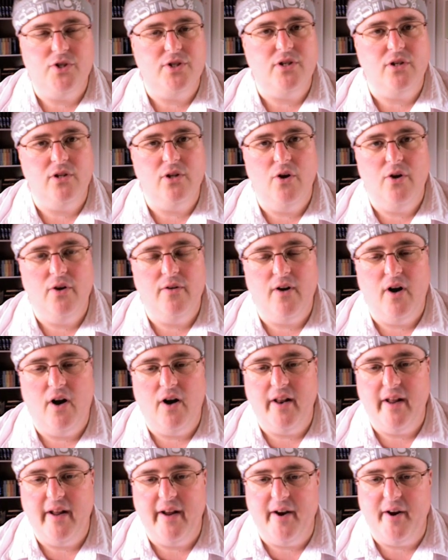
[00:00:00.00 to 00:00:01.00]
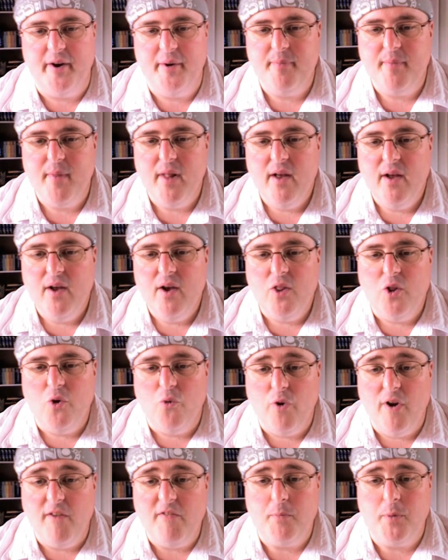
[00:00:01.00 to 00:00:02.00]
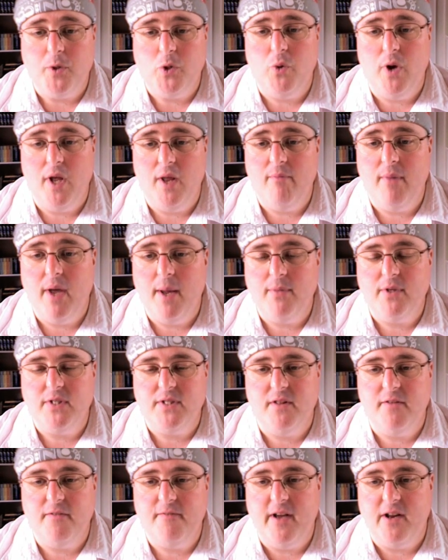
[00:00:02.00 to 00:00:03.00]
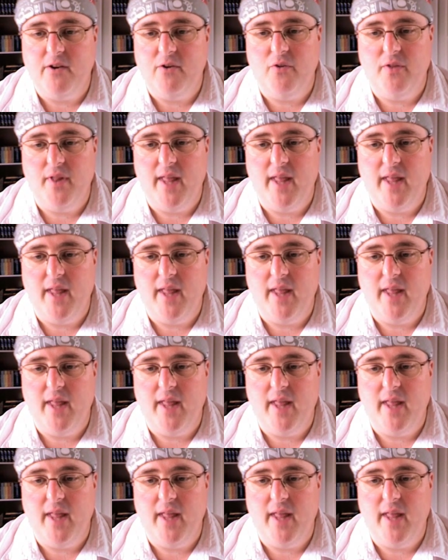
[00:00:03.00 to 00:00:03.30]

just a load of hot air? The rift between members of the Federal